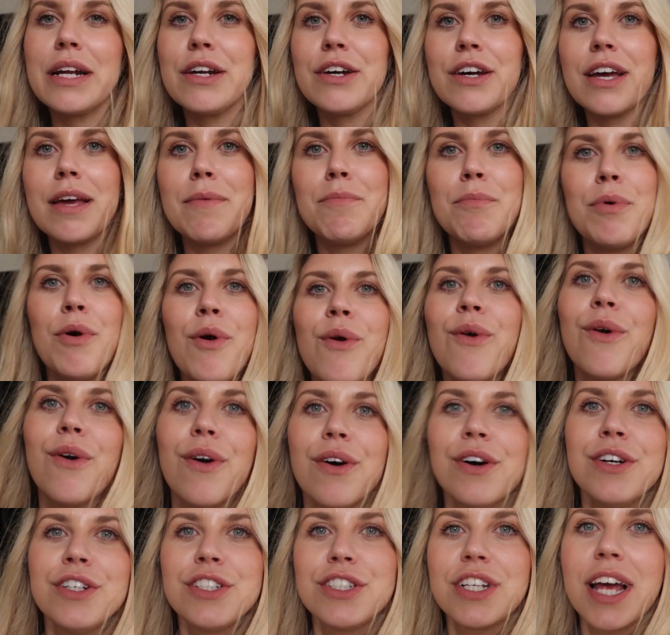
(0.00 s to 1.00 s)
look in
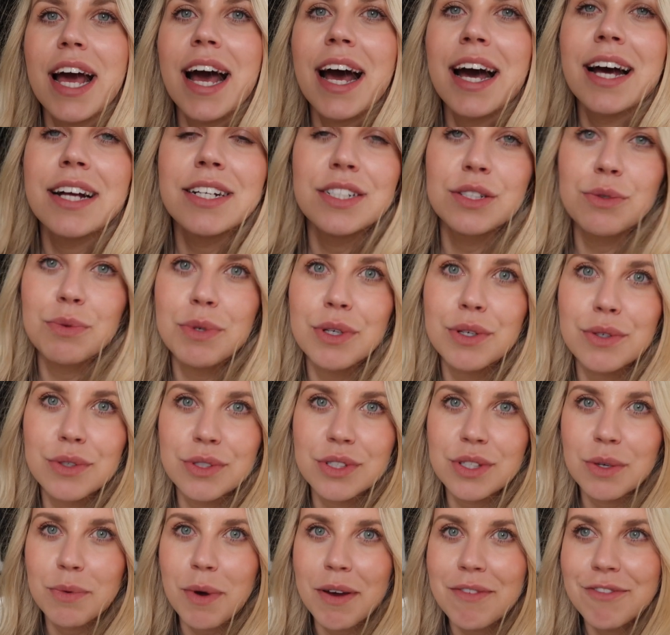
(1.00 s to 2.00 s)
Porsche and we
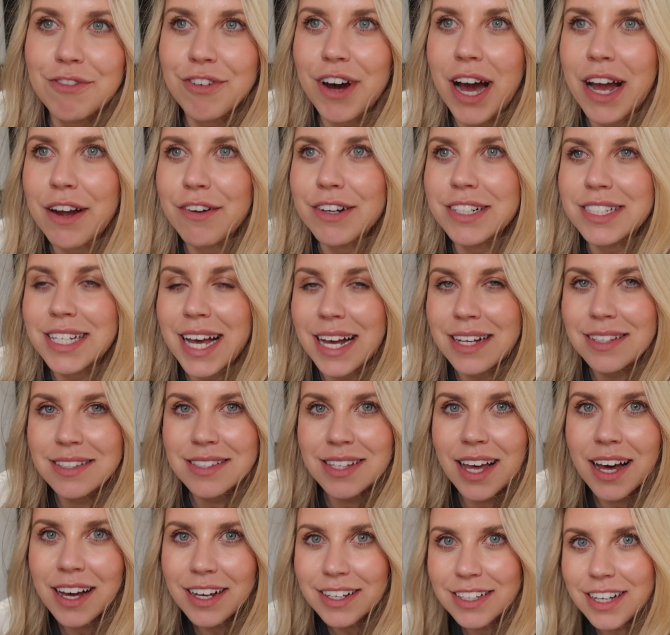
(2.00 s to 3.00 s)
also went via a
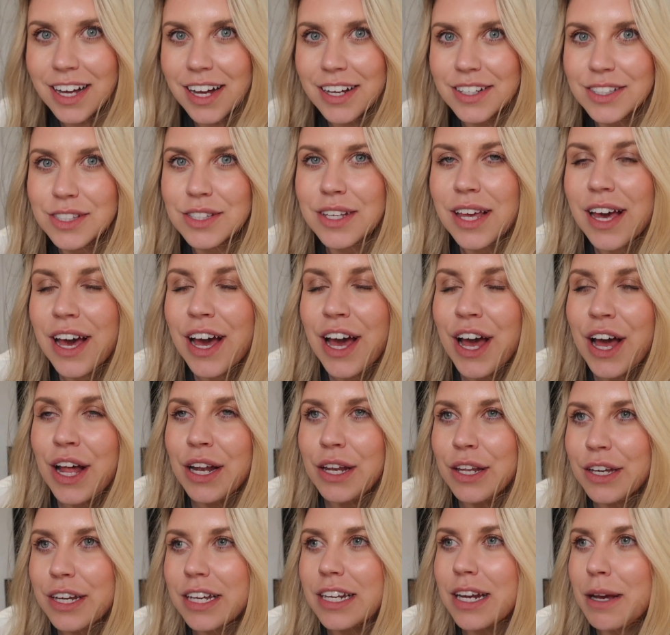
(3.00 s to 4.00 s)
Tesla because
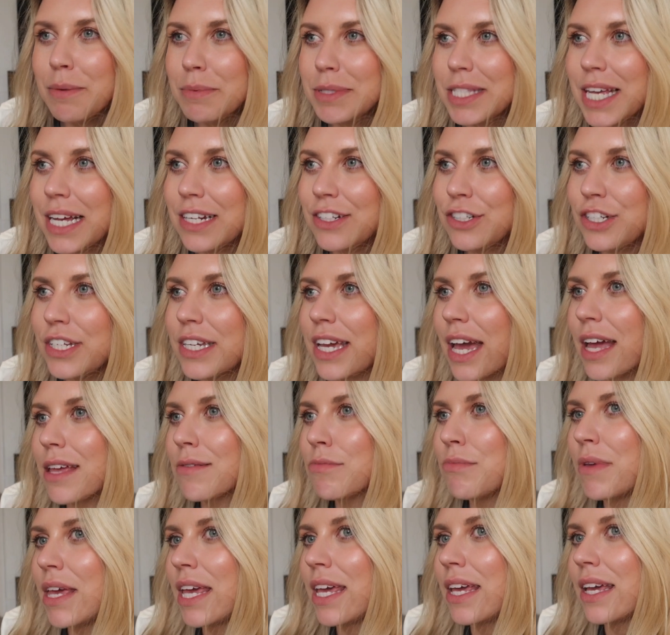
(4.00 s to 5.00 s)
looking at potentially
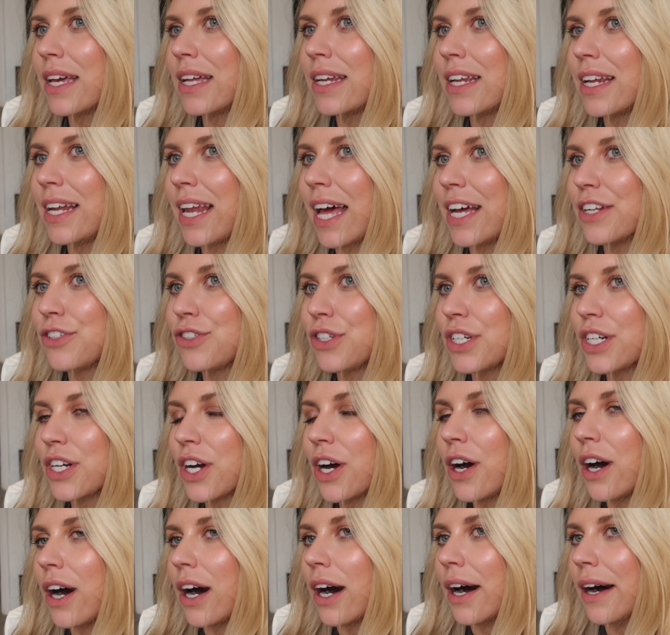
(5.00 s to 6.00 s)
getting me an electric
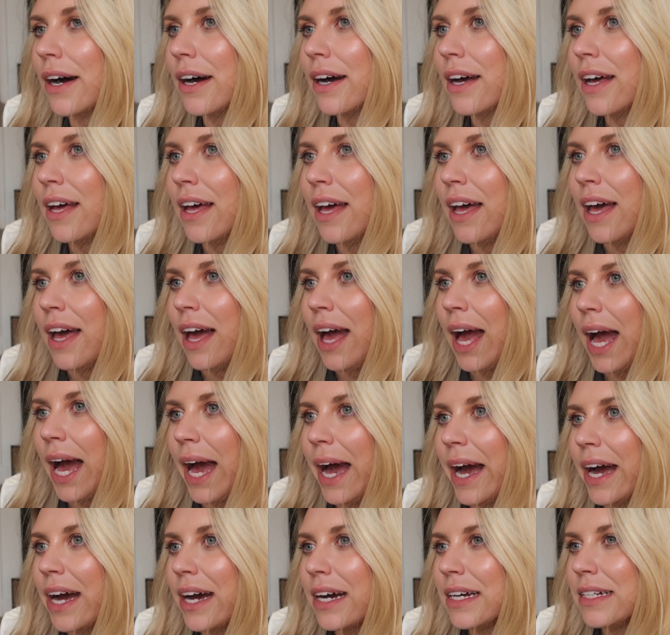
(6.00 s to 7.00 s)
car
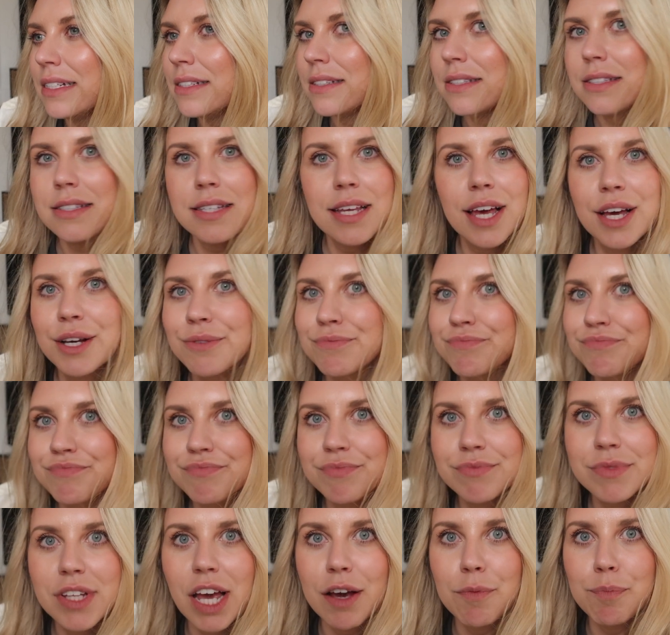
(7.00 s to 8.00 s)
and
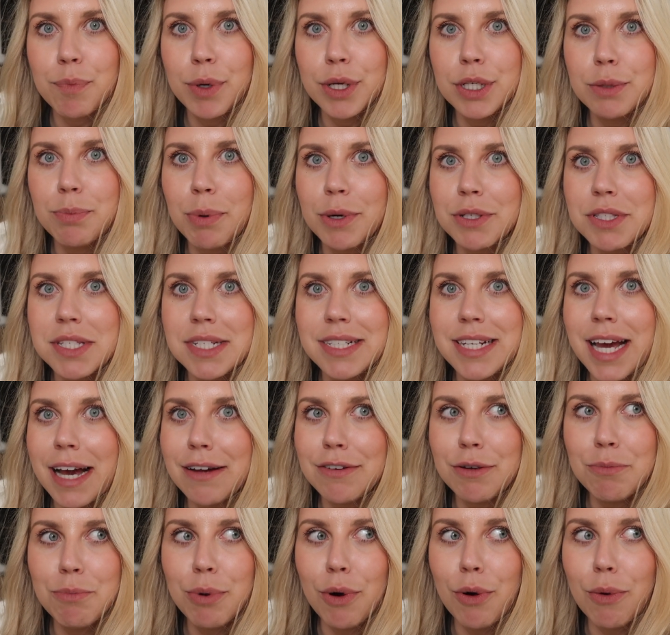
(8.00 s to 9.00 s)
put a deposit down
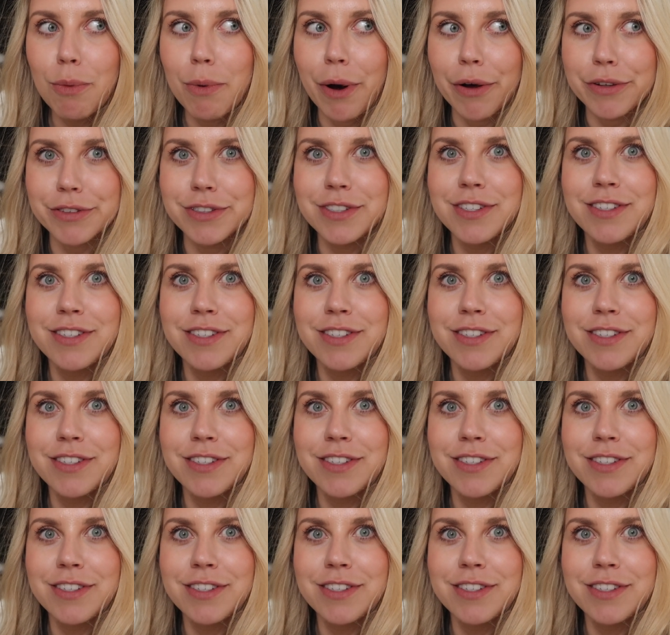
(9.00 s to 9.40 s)
and bought one.